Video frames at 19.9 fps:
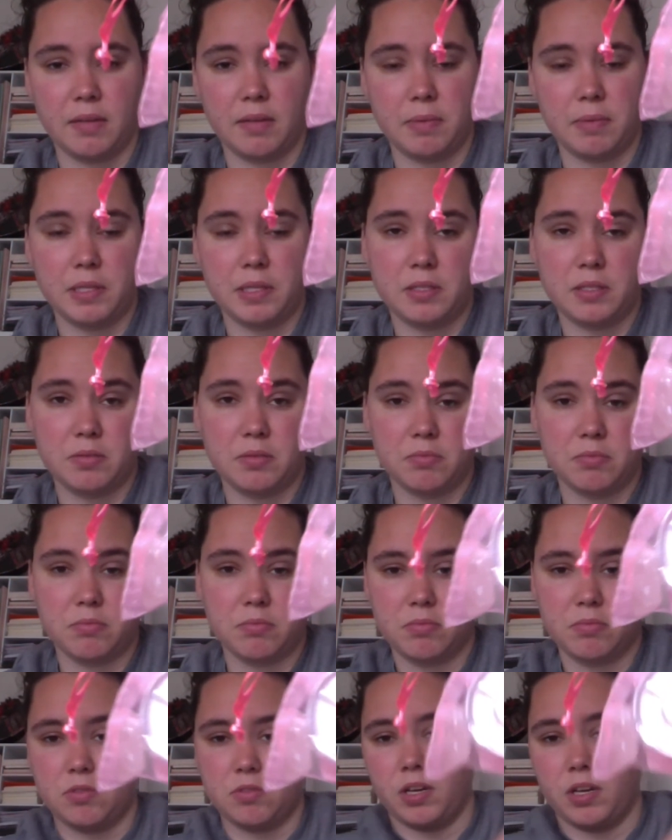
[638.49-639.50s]
I mean,
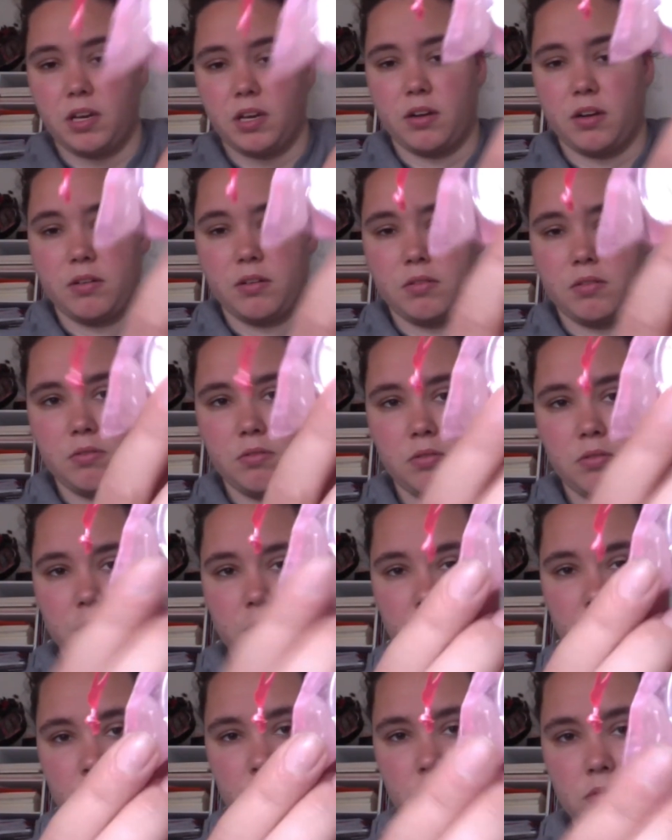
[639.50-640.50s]
it's right here.
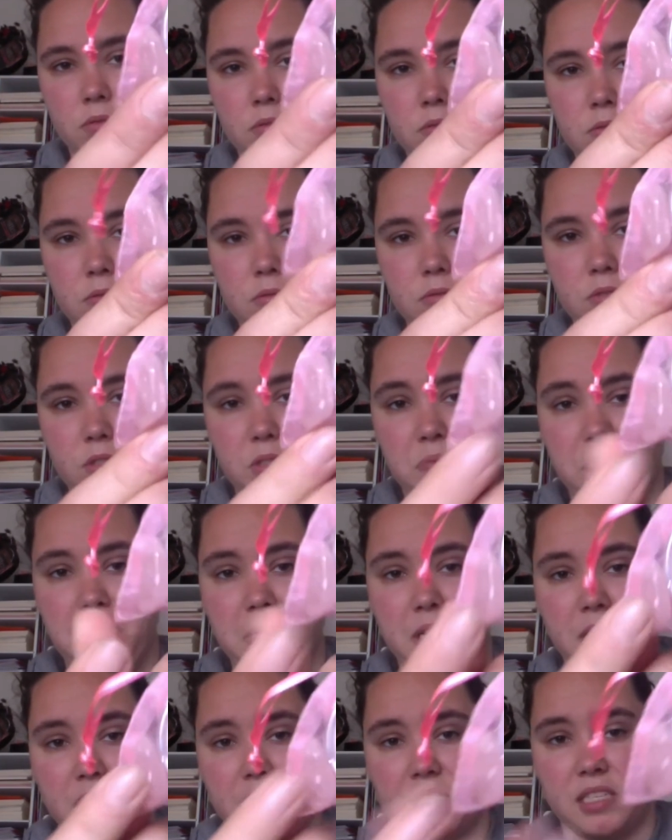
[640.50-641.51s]
It's
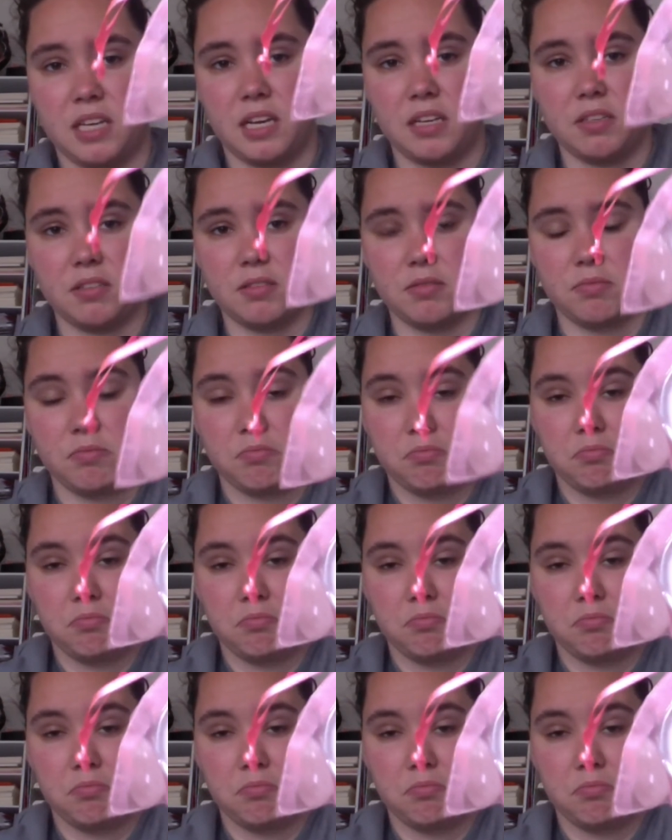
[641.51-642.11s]
pretty good size.